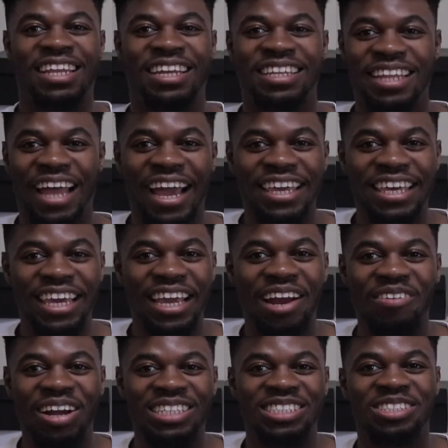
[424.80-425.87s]
The Nike
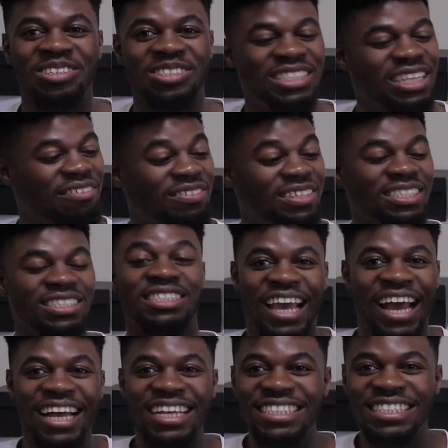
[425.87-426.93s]
Air Max 270s.
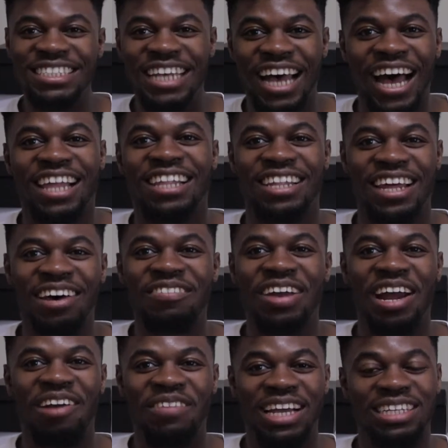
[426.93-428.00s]
Yes, I love
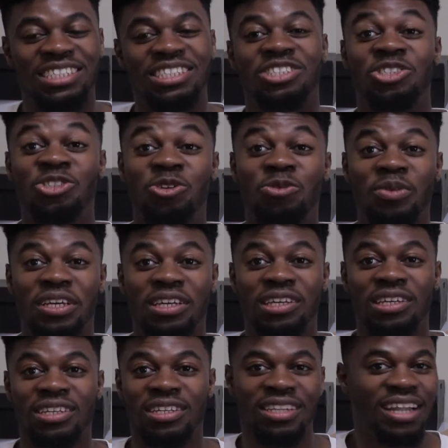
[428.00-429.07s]
Air Maxes. Sue me.
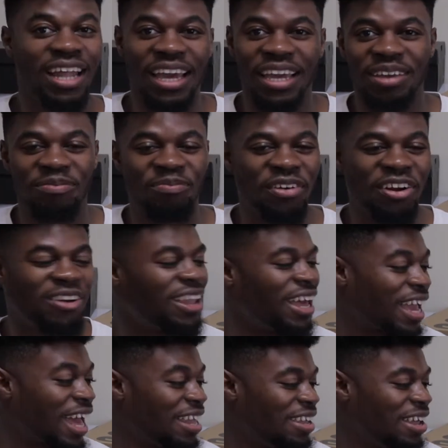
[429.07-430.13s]
Like, bro,
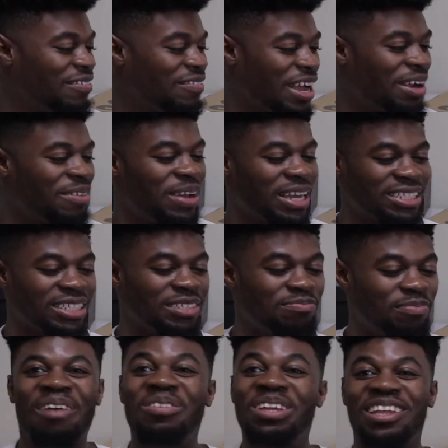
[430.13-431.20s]
like I love Air Maxes.
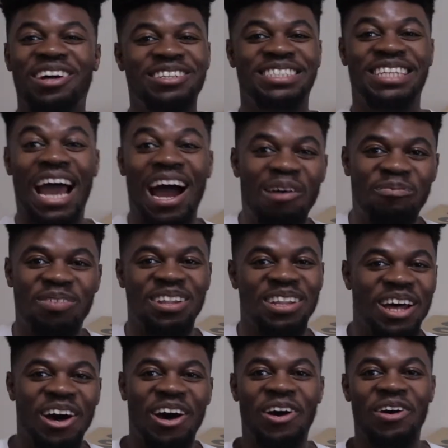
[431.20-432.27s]
Let me know down
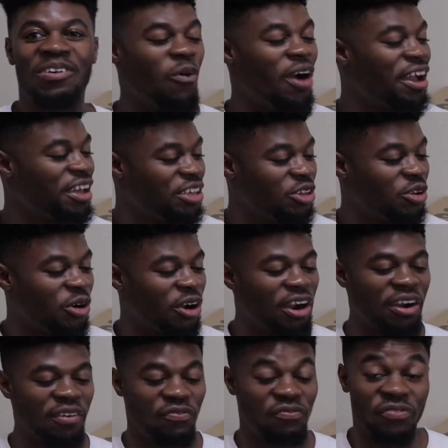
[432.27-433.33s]
below what
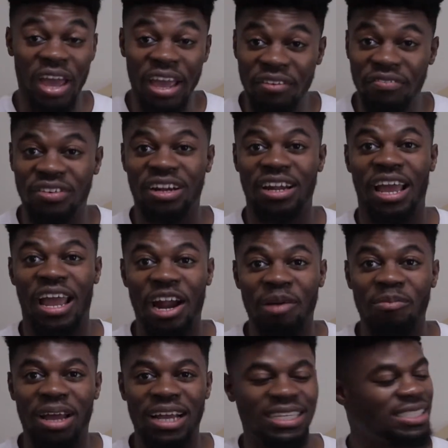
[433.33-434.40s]
your favorite Air
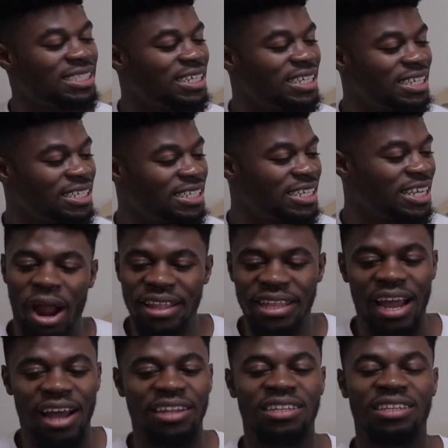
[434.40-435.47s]
Max is. Write
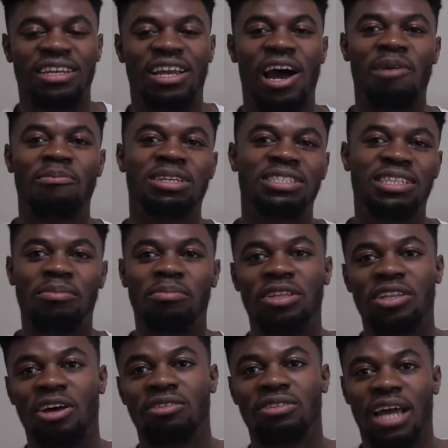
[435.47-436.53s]
down in the comments, let me
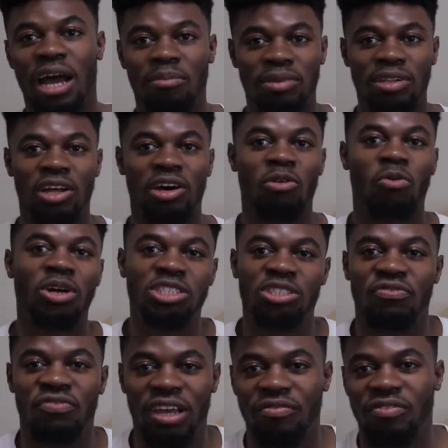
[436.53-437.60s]
know down below what your
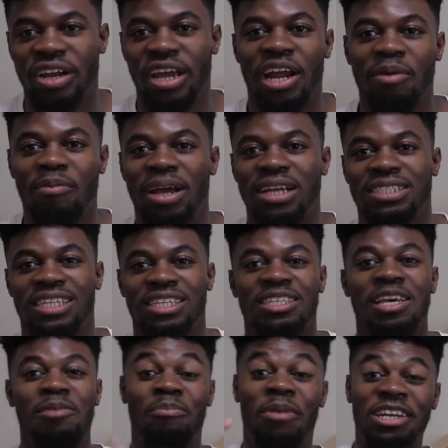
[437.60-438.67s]
favorite Air Max is.
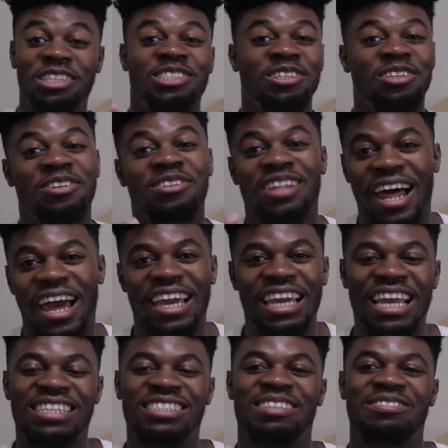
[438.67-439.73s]
Make sure you
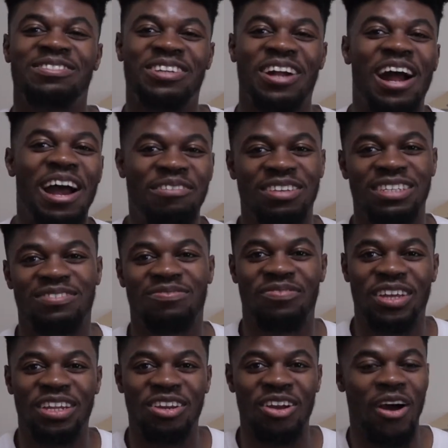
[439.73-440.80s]
like and subscribe this
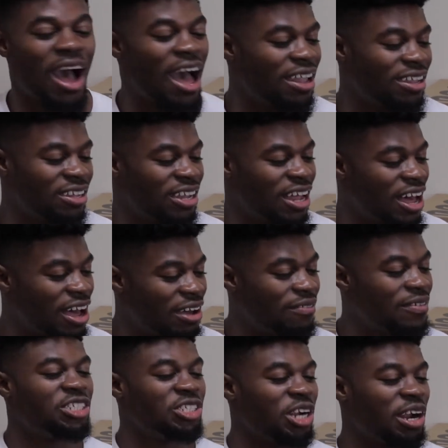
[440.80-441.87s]
video. I
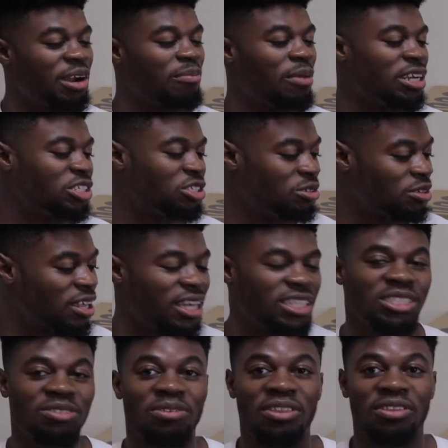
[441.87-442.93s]
love sharing my shoe
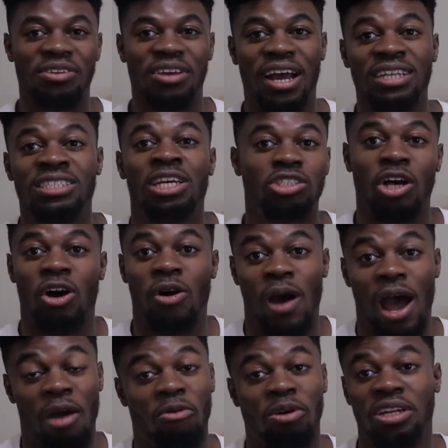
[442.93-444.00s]
collection with you guys, so
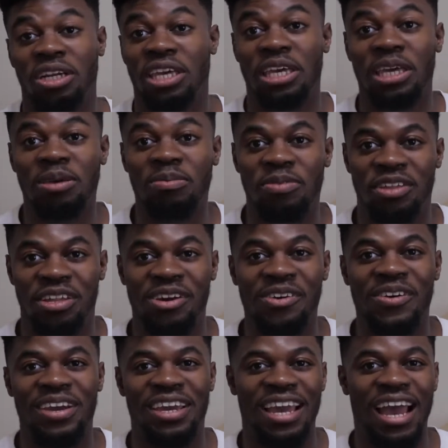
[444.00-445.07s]
I want to keep
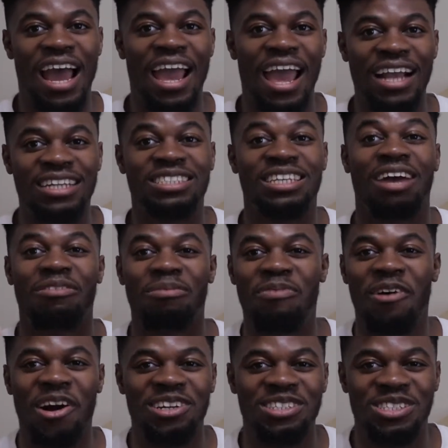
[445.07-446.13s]
doing it. I actually have a
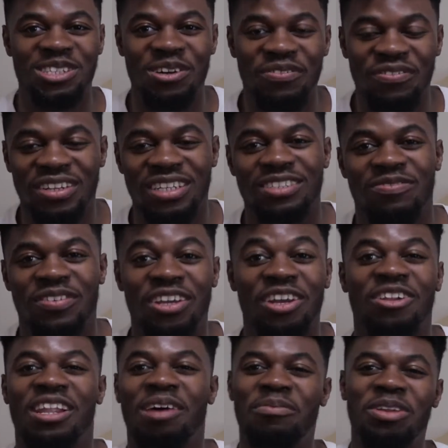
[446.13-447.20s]
part 2 for this video.
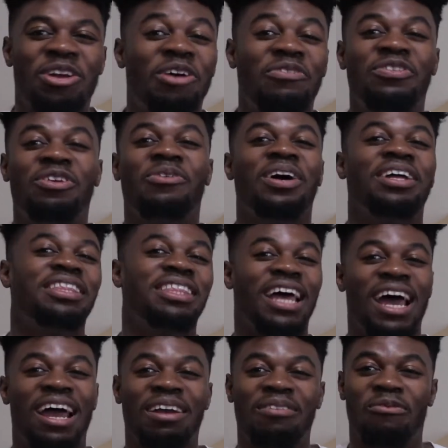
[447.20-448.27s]
Let me know if you want
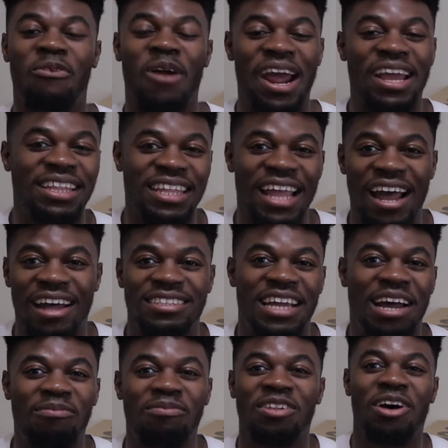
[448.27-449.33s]
that right now
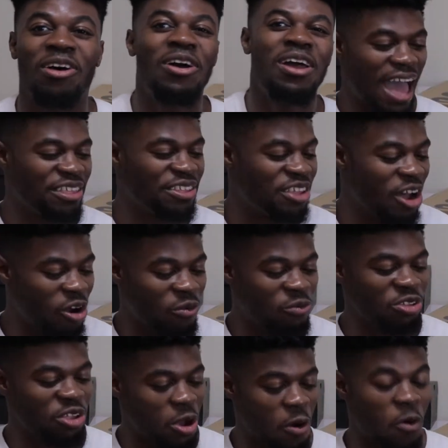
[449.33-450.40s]
down below. I
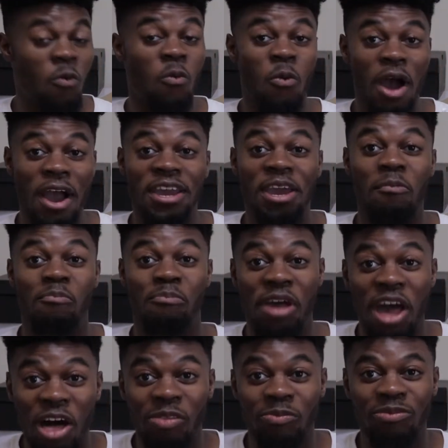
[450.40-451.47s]
don't know what
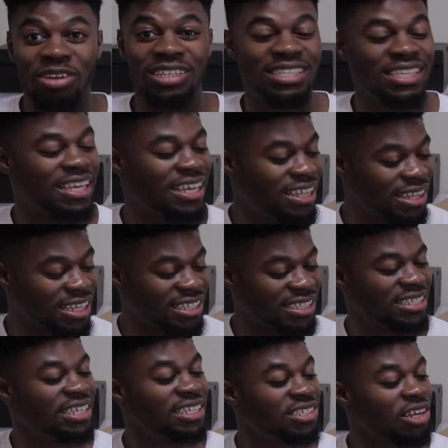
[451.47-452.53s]
compelled me to get these.
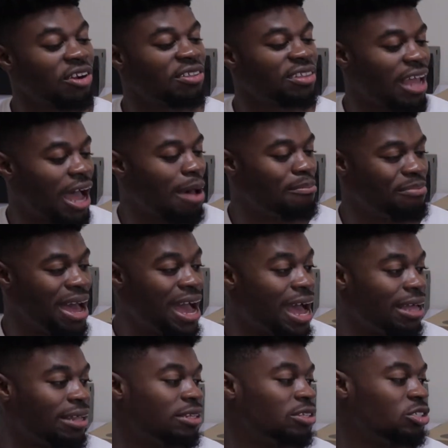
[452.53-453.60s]
These are not
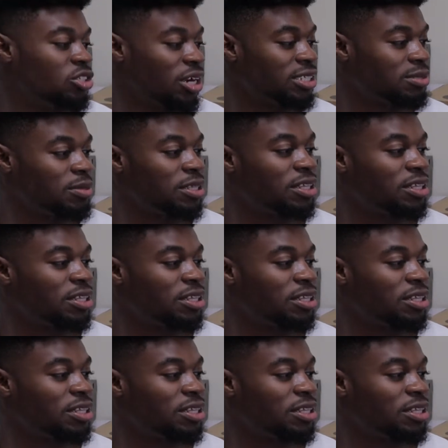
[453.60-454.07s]
bad. Trust me,